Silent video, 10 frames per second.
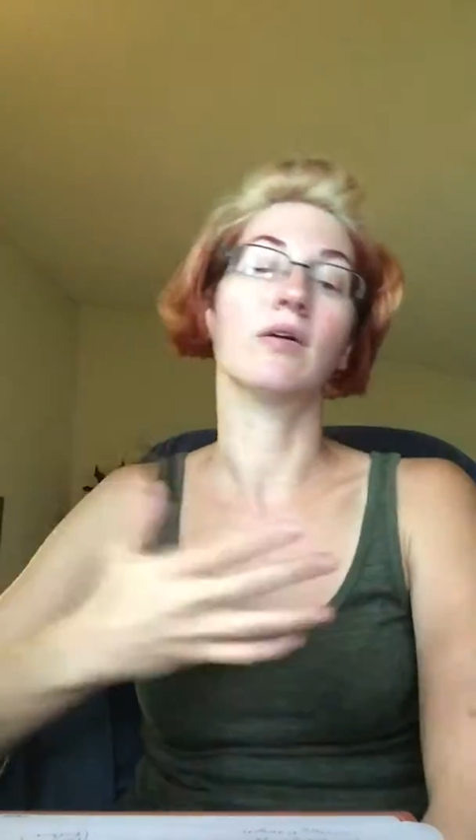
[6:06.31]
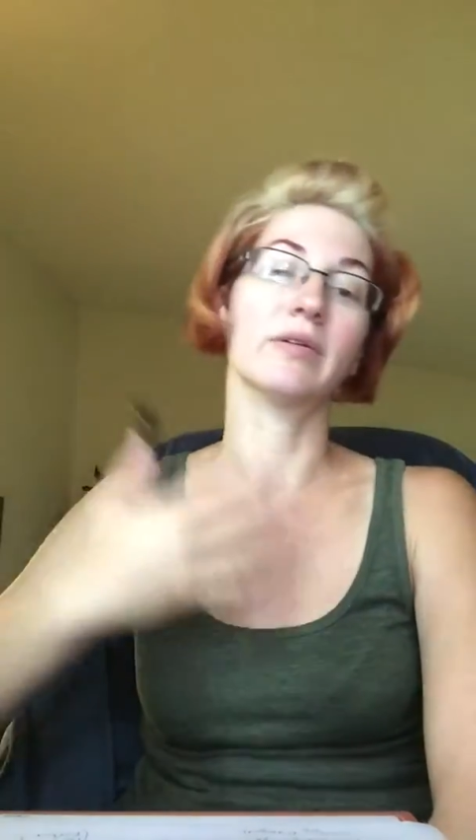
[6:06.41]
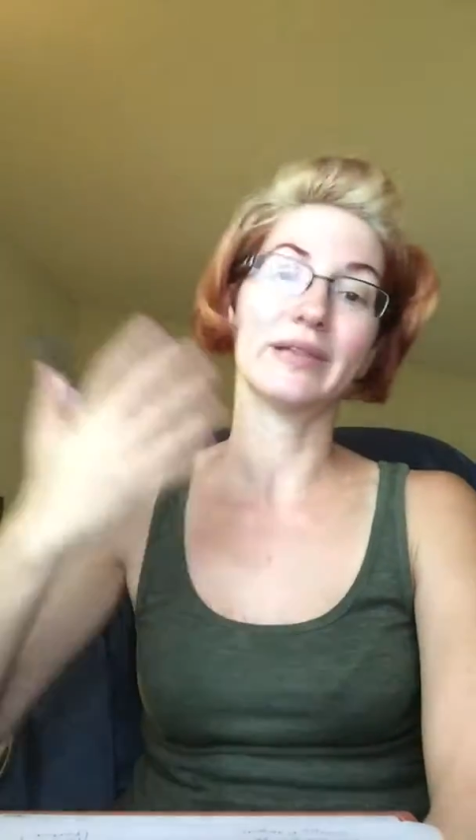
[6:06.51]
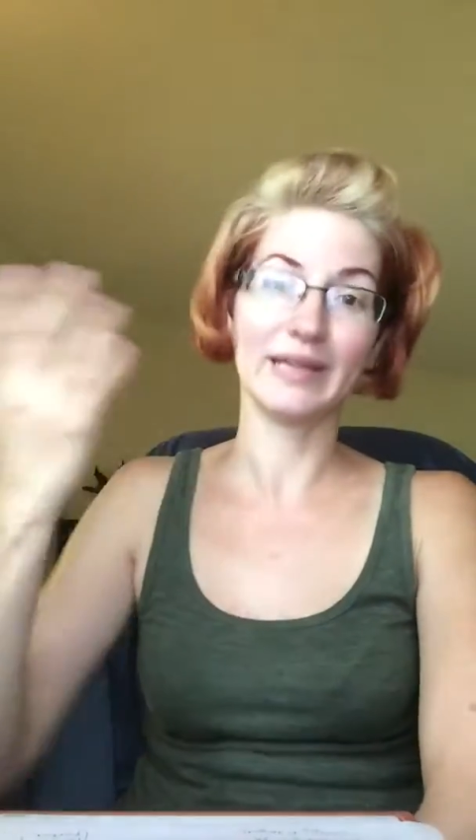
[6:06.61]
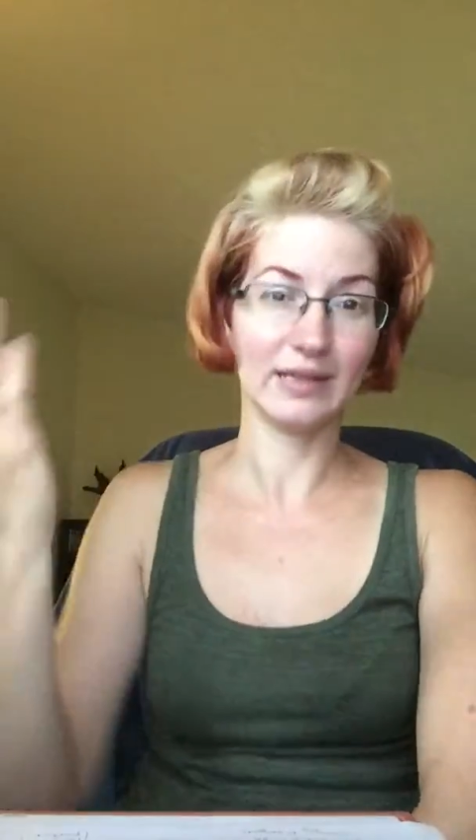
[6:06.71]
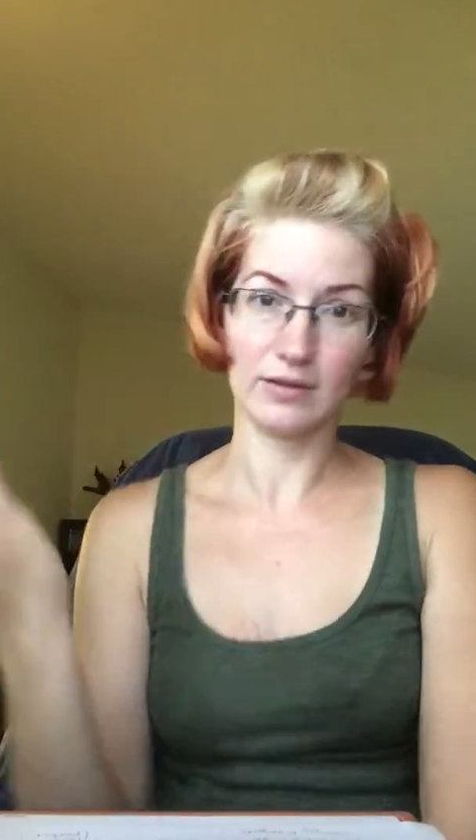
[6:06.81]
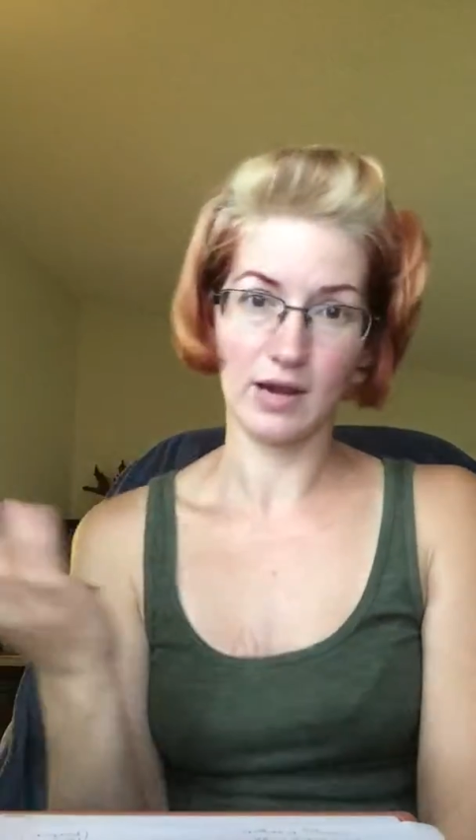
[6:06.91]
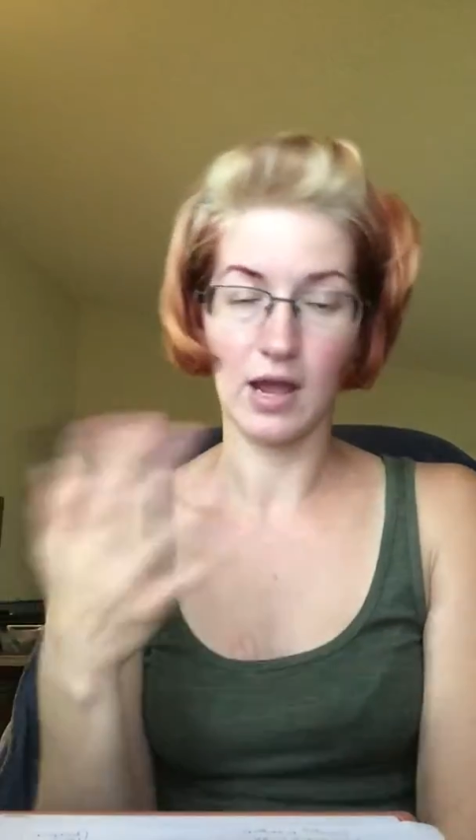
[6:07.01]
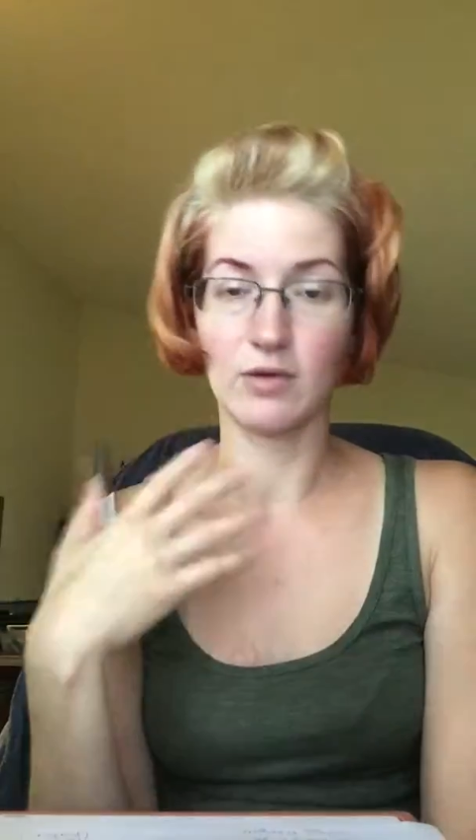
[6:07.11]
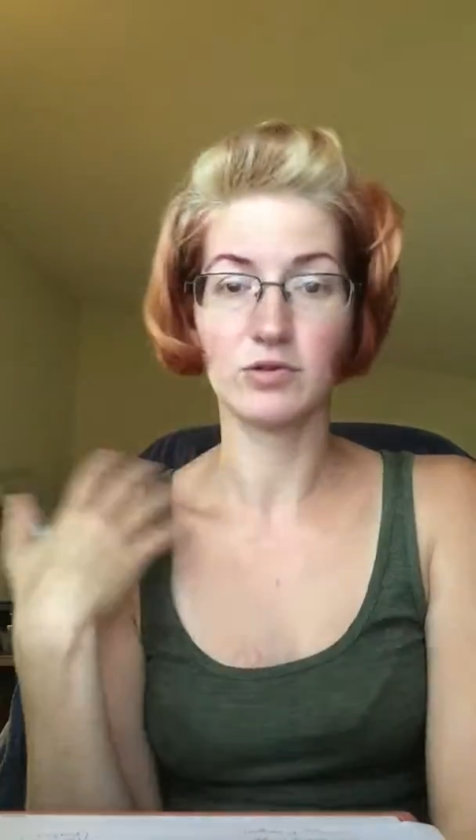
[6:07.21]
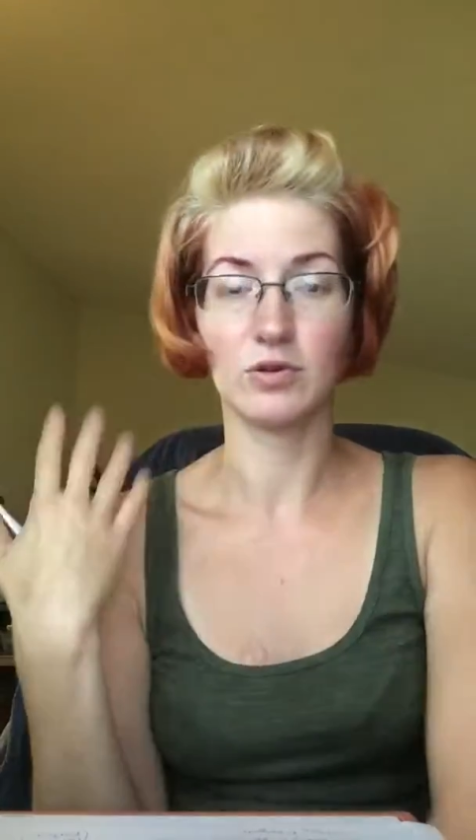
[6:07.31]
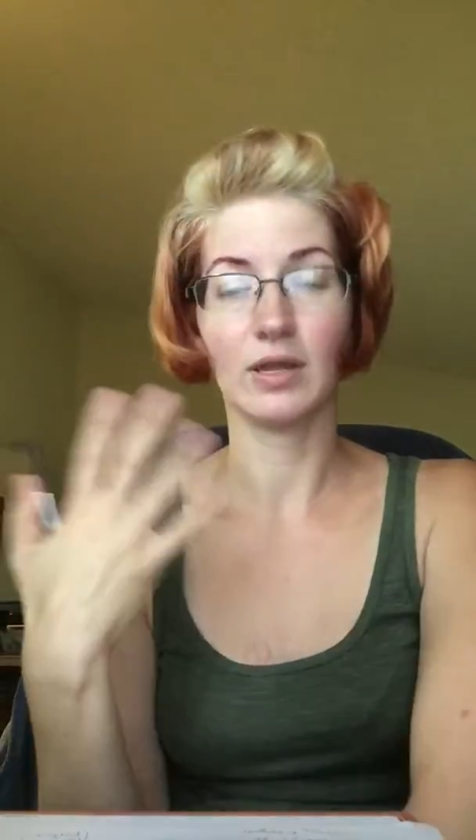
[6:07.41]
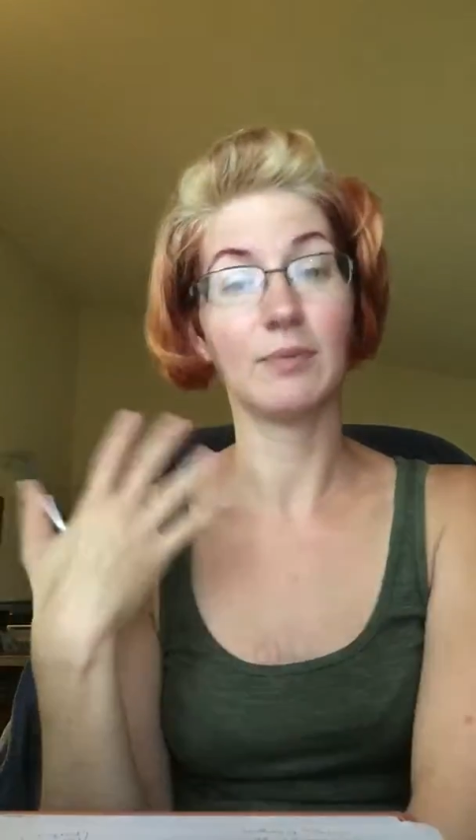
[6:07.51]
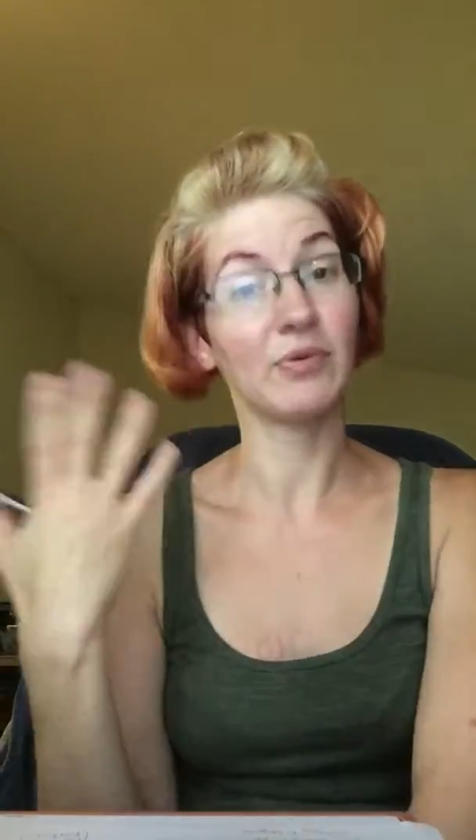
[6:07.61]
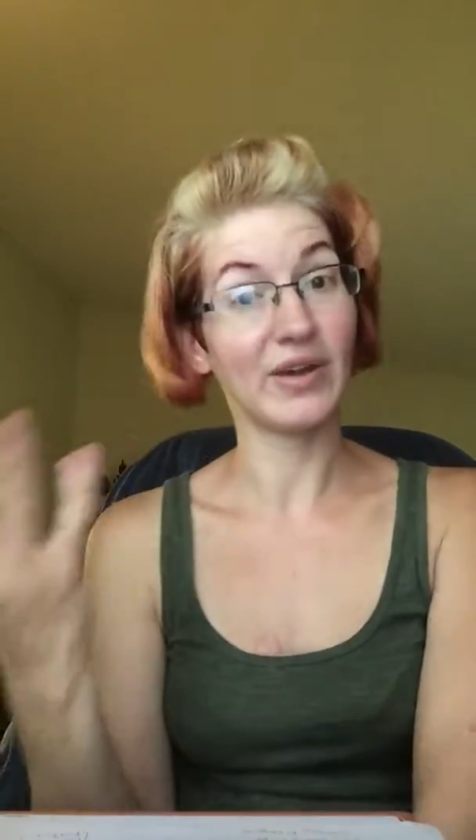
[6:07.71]
clean their house, or
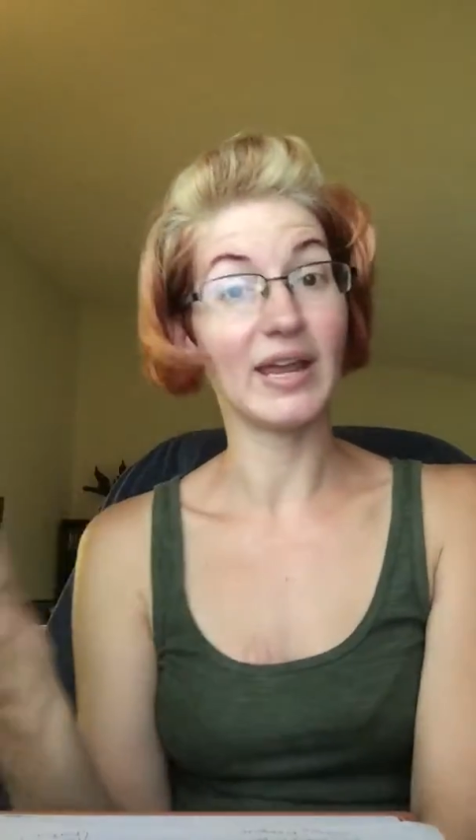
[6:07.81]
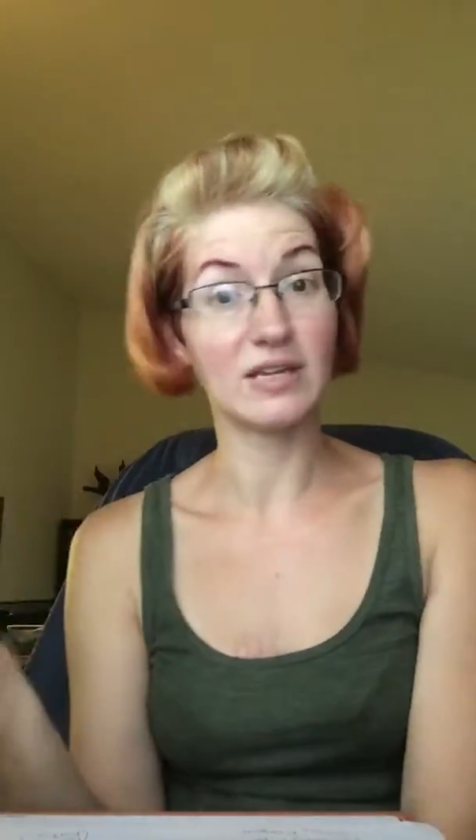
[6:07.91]
like provide